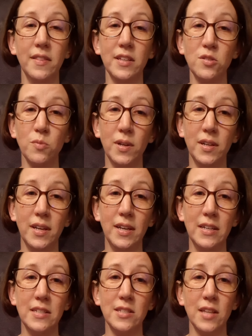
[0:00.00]
This one
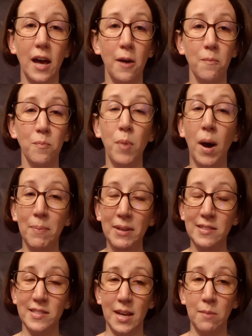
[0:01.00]
is Poppy
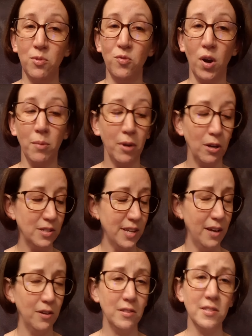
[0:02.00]
and Sam's Farmyard
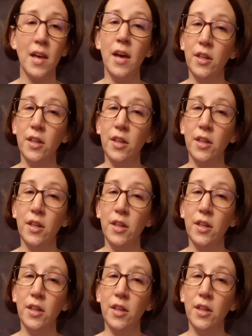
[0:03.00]
Tales.